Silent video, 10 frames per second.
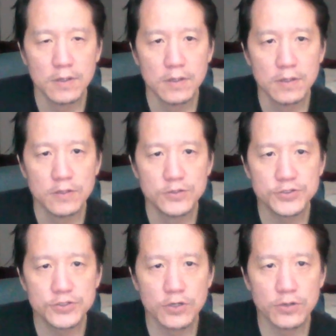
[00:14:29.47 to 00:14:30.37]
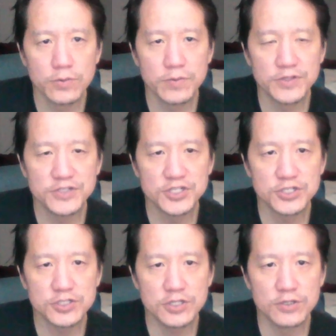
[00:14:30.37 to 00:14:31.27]
So the
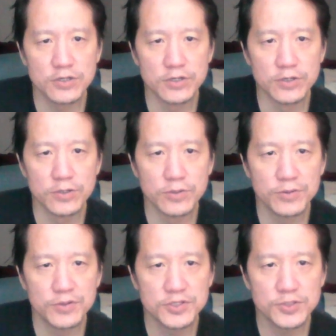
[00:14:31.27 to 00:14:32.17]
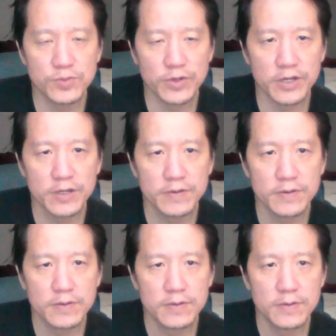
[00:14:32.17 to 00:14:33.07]
digits either go this way,
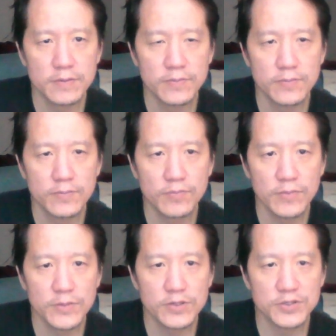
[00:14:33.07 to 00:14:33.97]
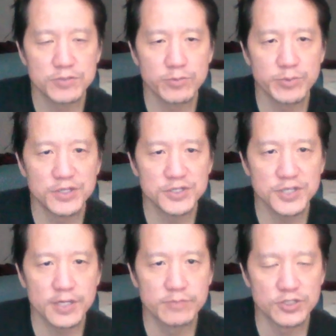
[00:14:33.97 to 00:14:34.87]
so this would be the
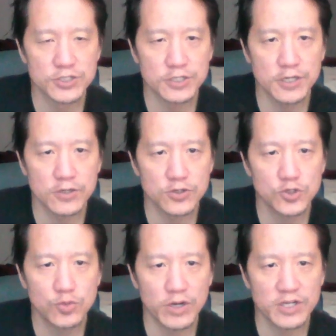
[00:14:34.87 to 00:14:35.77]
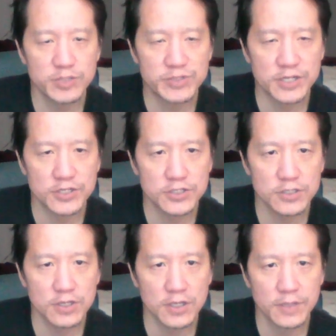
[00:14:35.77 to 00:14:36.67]
same digit here twice potentially,